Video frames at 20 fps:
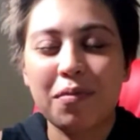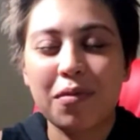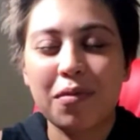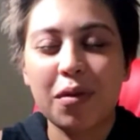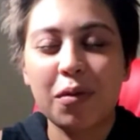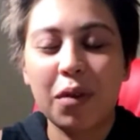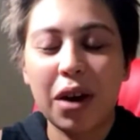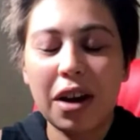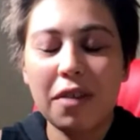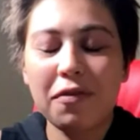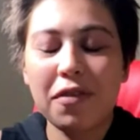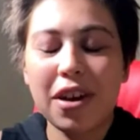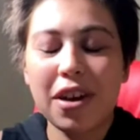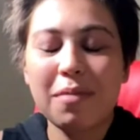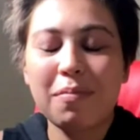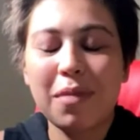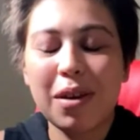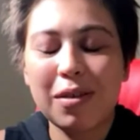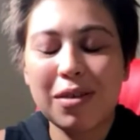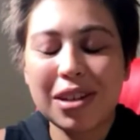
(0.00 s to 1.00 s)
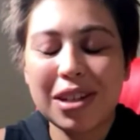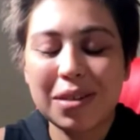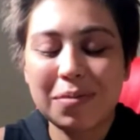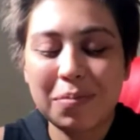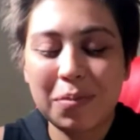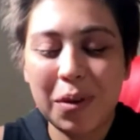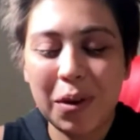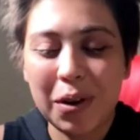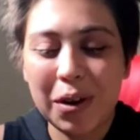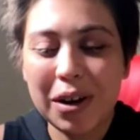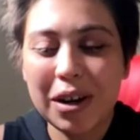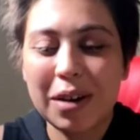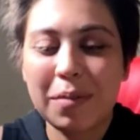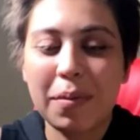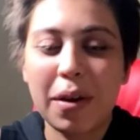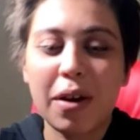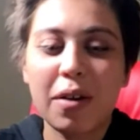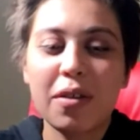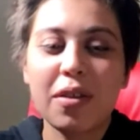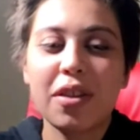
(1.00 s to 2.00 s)
what I find most important
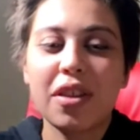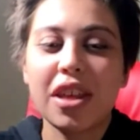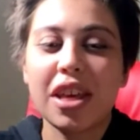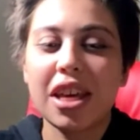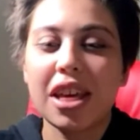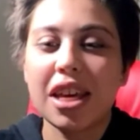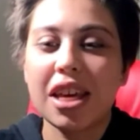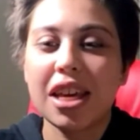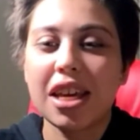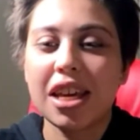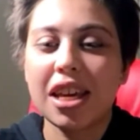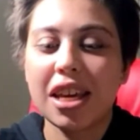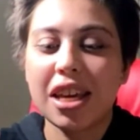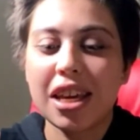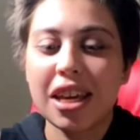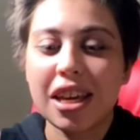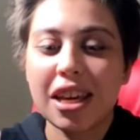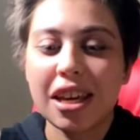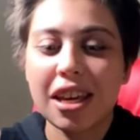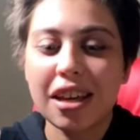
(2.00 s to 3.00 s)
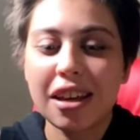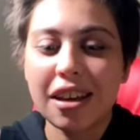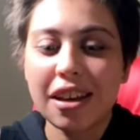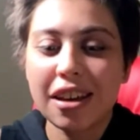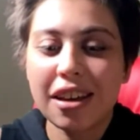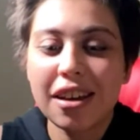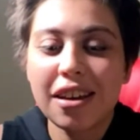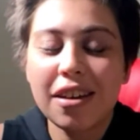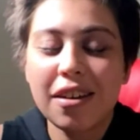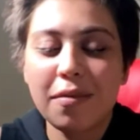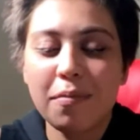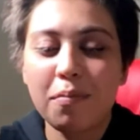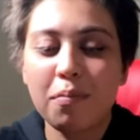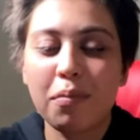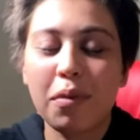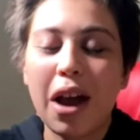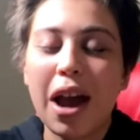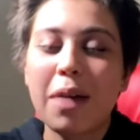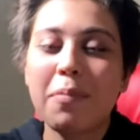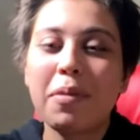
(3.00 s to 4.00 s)
about the
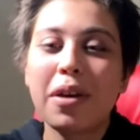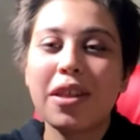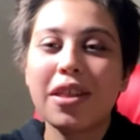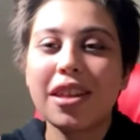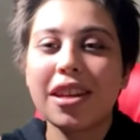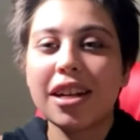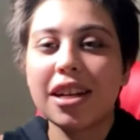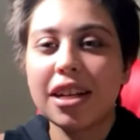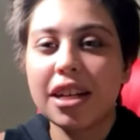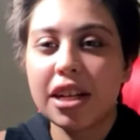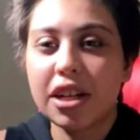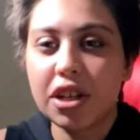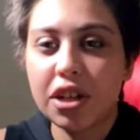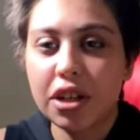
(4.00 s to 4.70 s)
Pride Month and